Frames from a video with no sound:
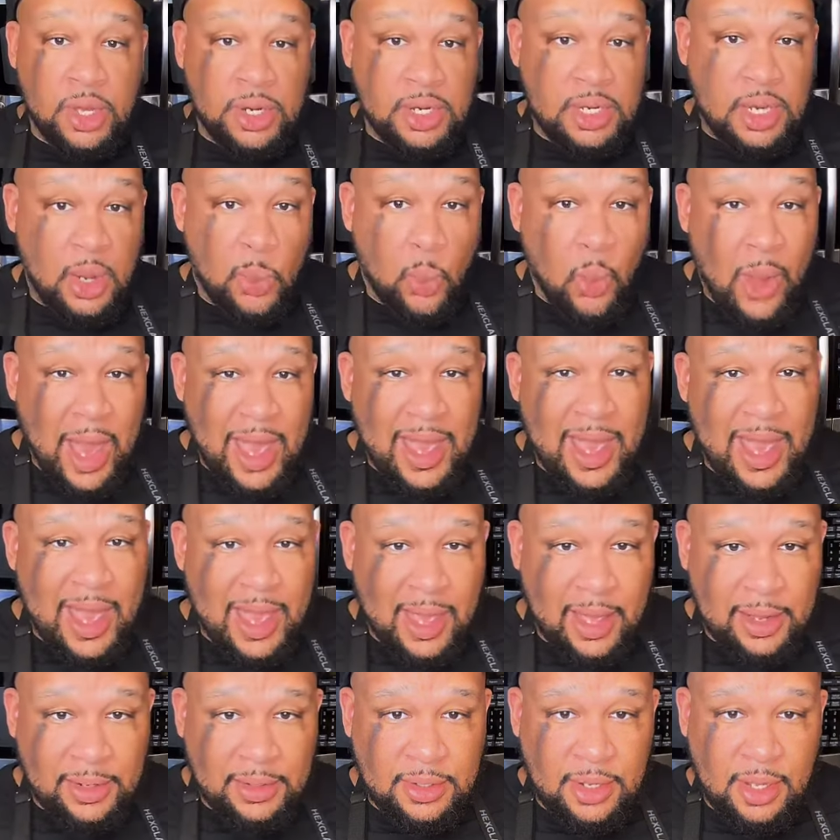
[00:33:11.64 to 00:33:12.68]
Gonna need a wet
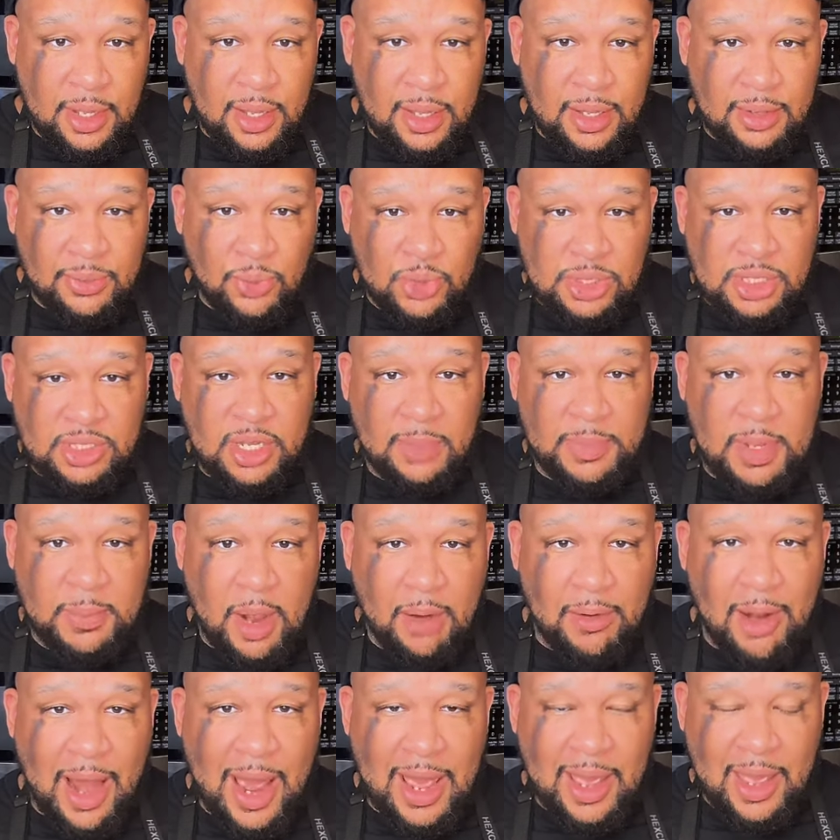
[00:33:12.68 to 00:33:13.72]
hand, which is gonna be
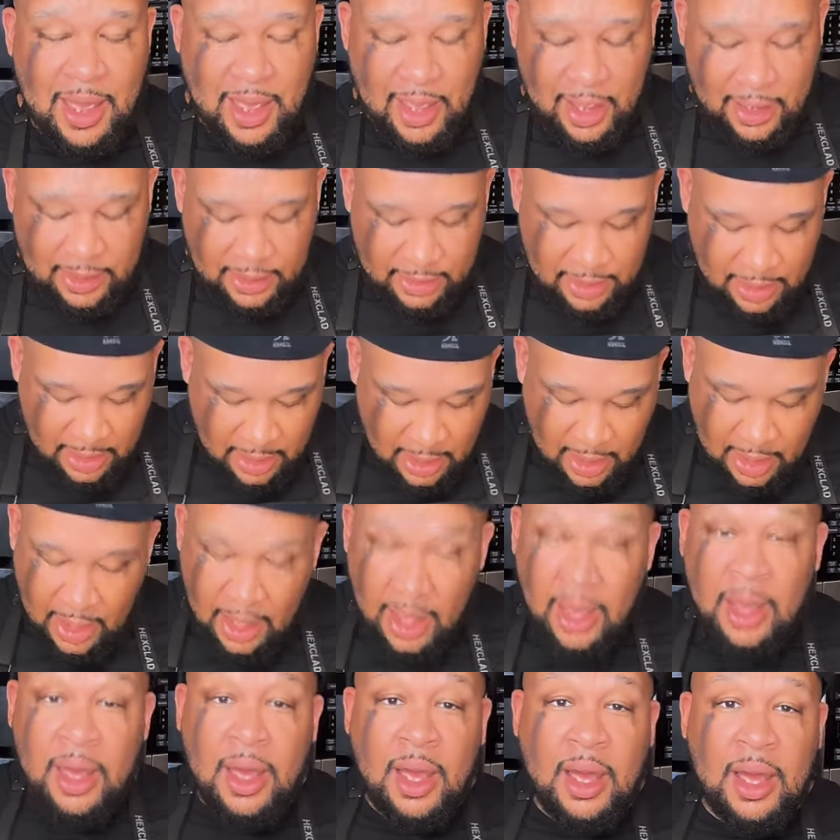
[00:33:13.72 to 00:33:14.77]
my right hand.
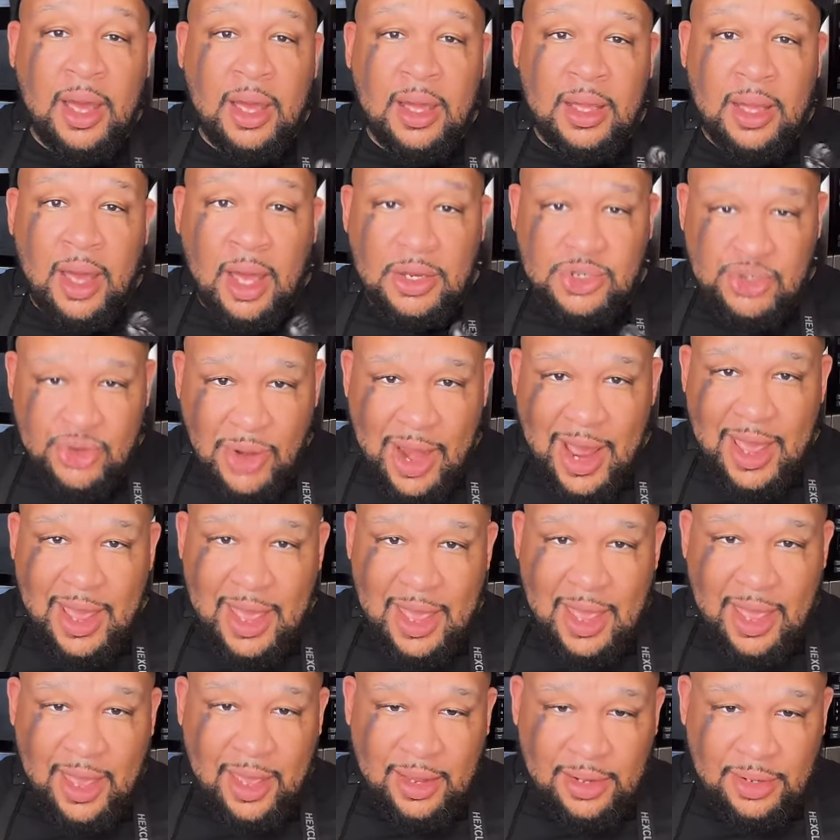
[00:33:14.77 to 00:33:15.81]
Dry
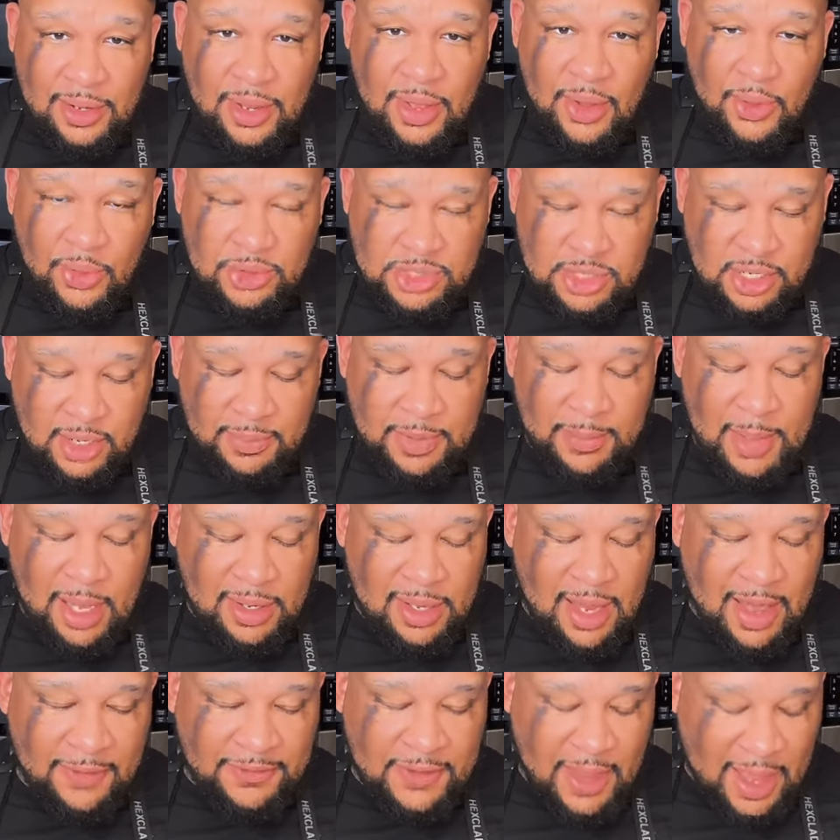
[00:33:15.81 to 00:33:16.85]
hand, which is gonna be
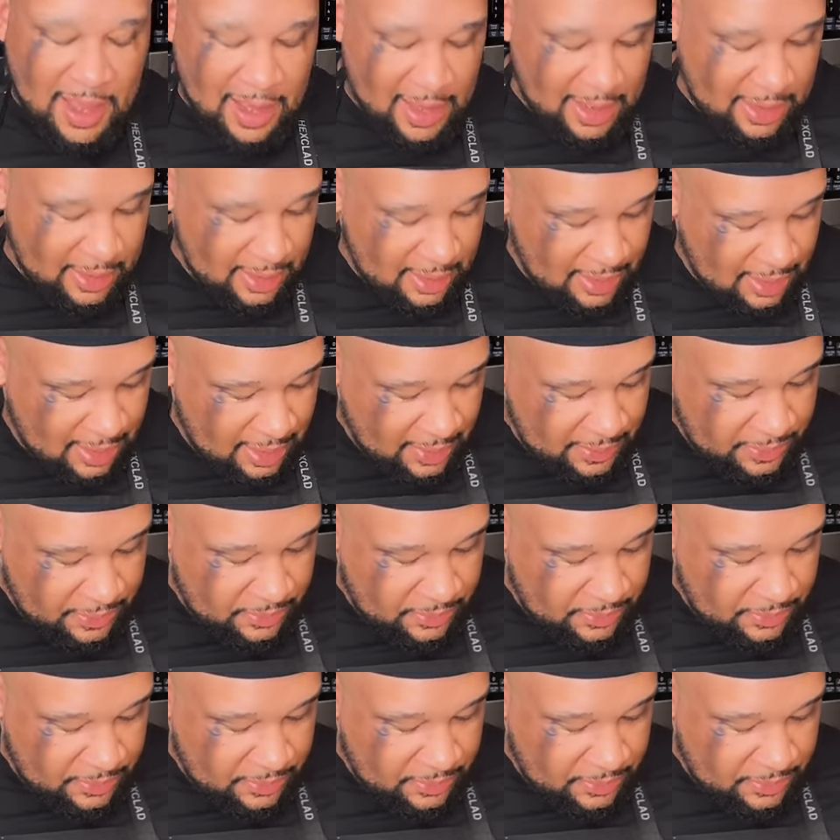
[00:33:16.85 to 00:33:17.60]
my left hand.